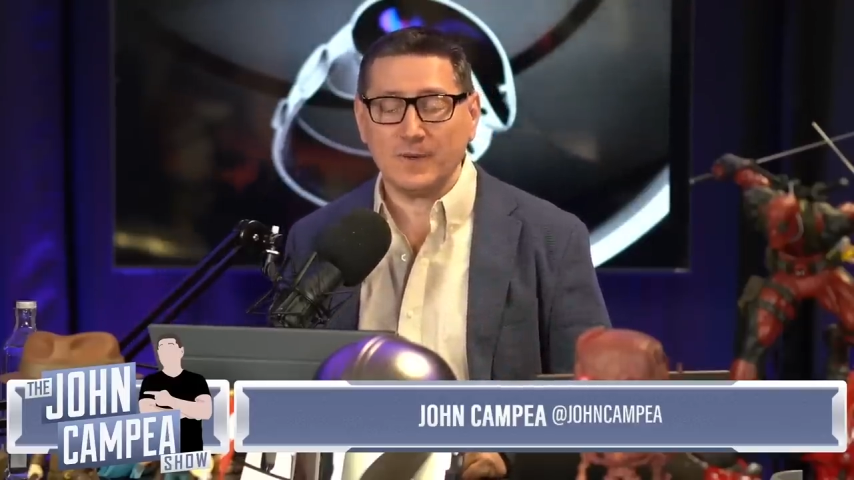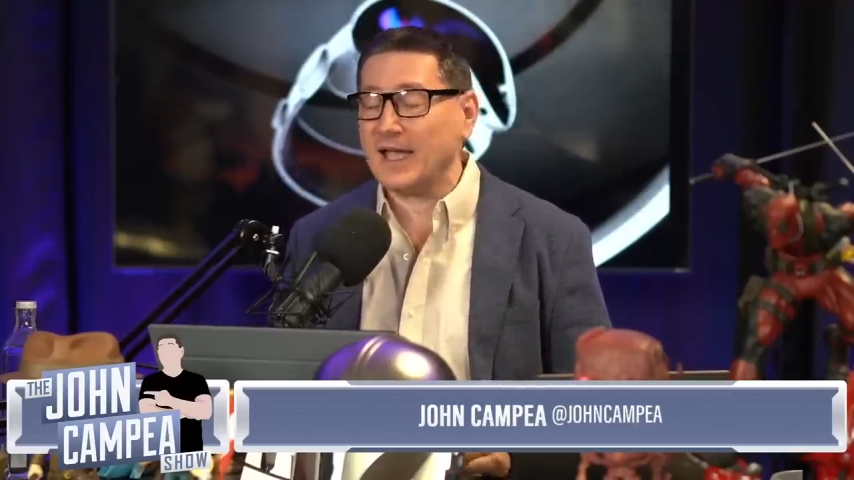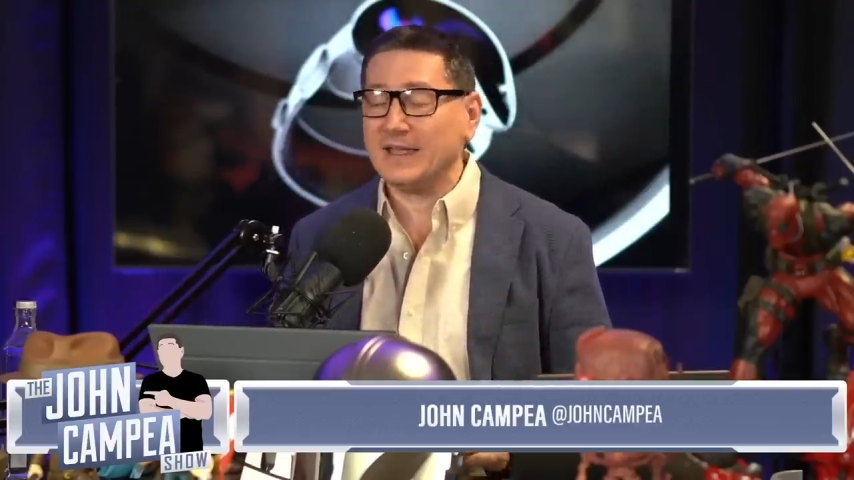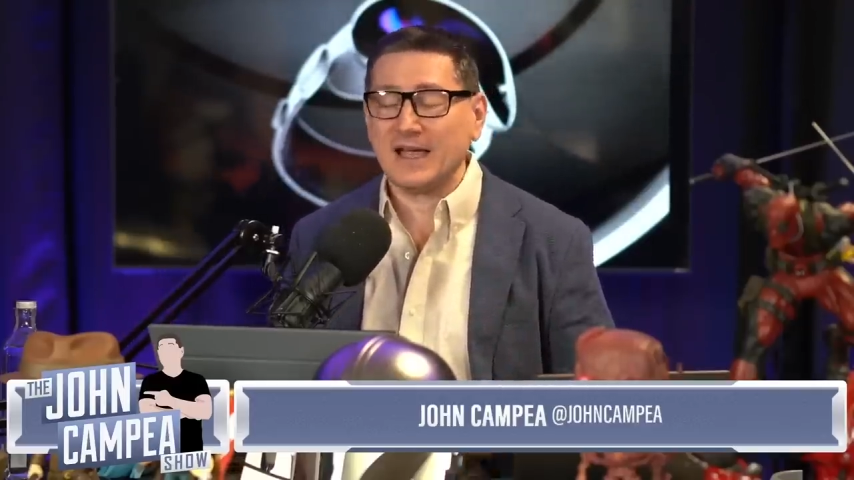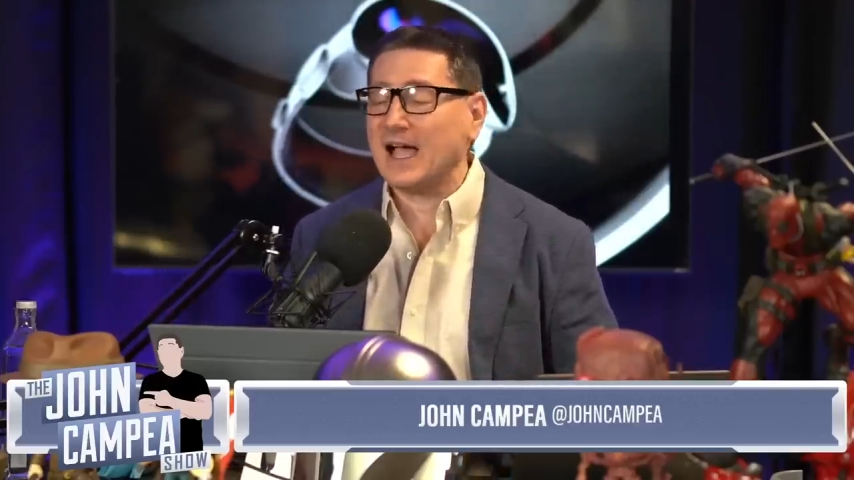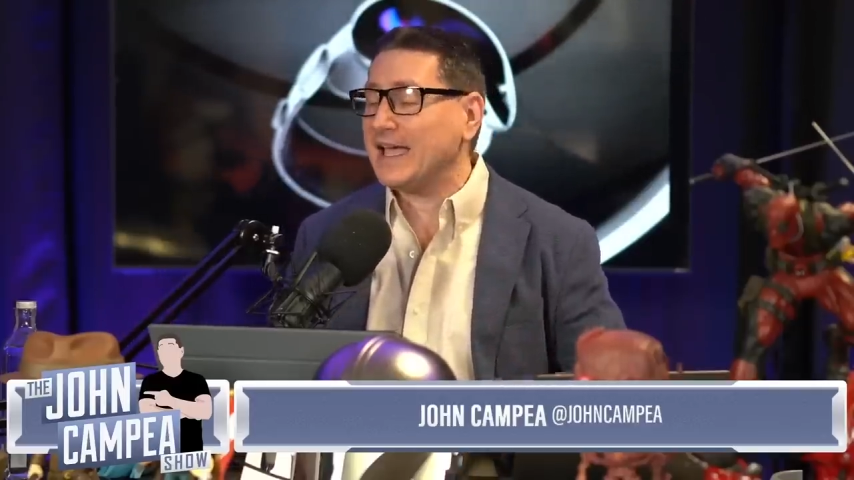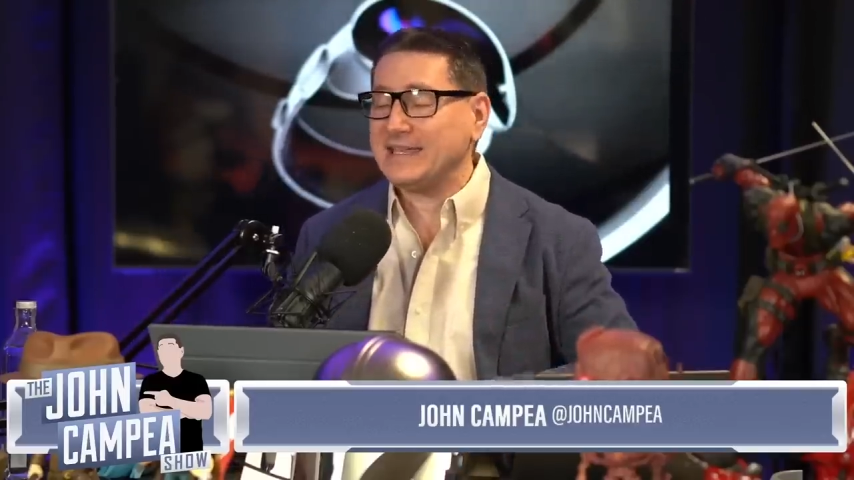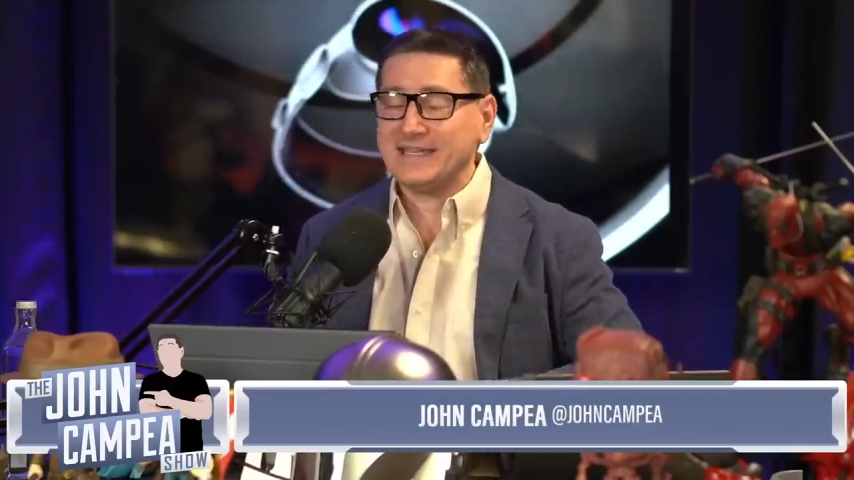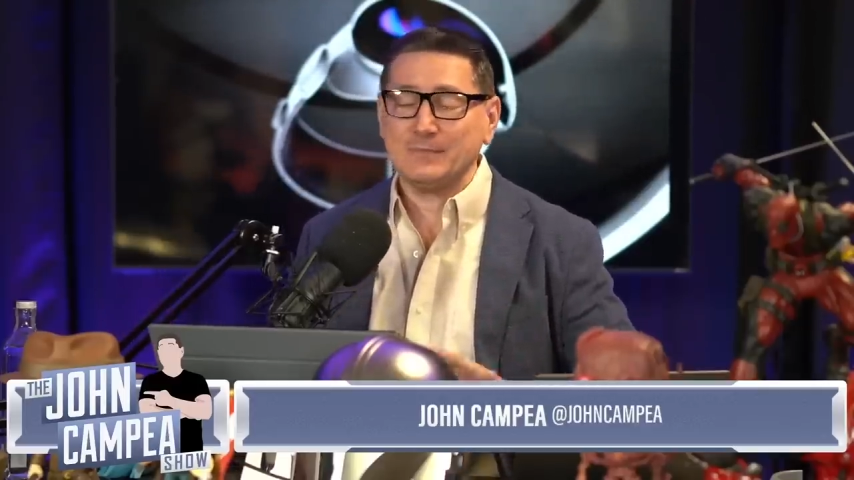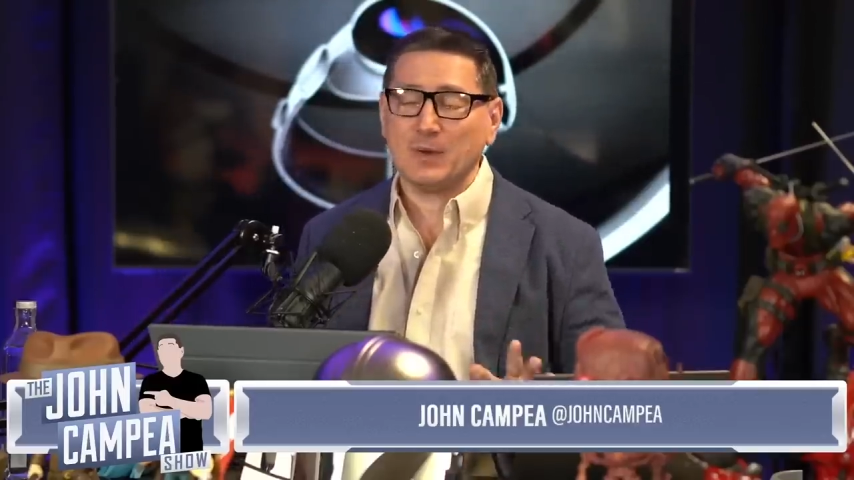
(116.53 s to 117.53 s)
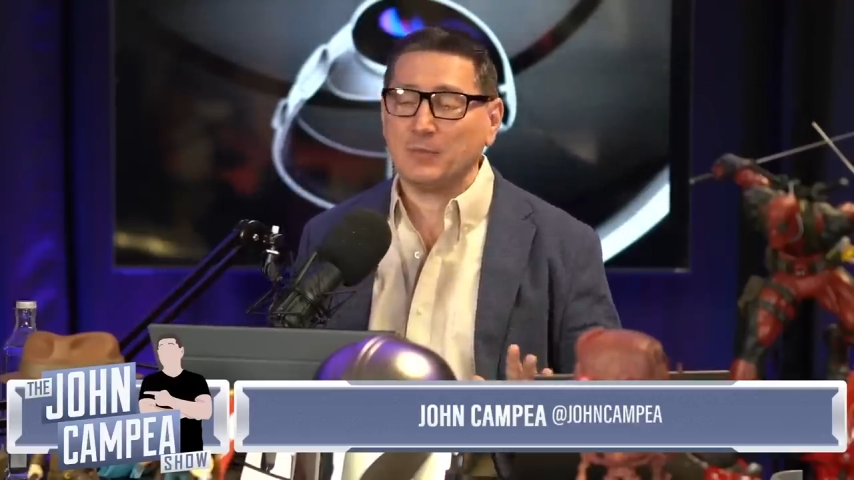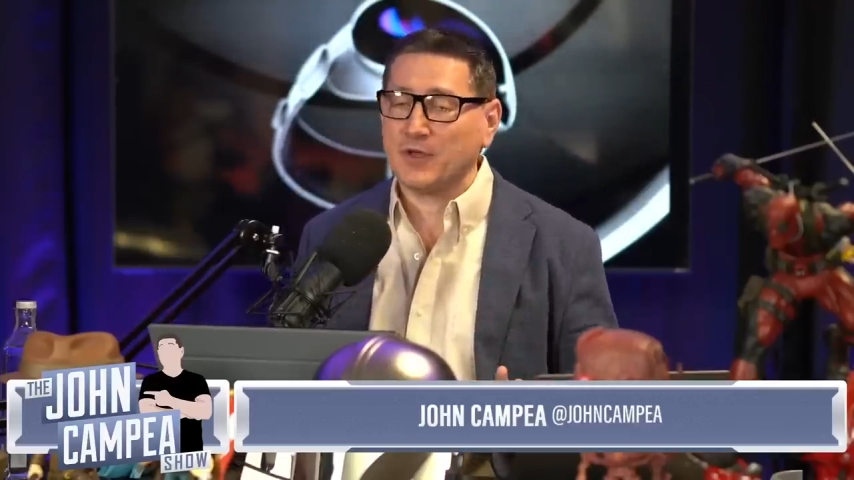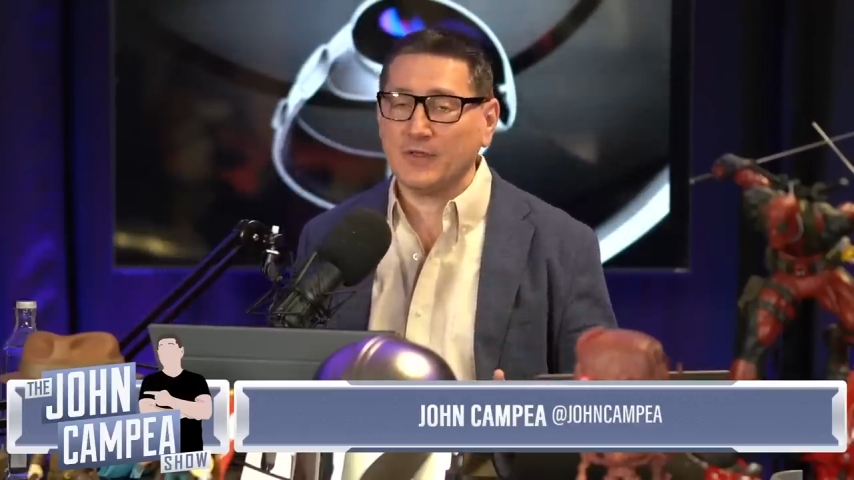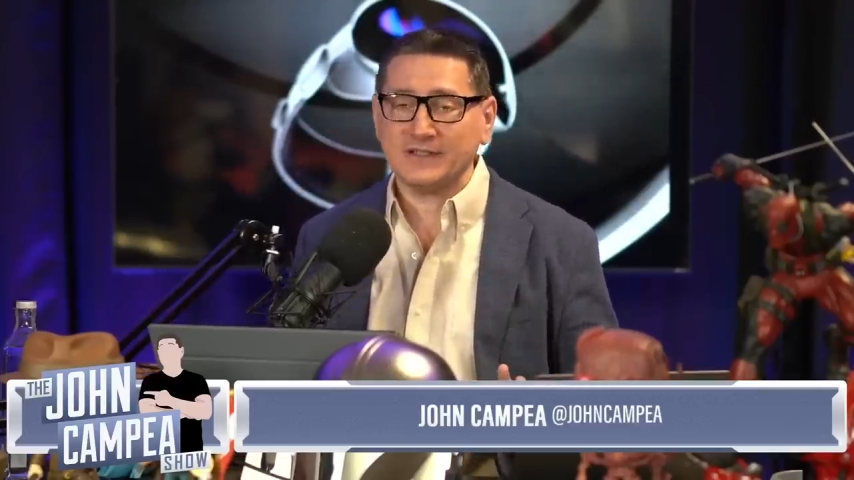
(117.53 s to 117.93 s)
I keep up with all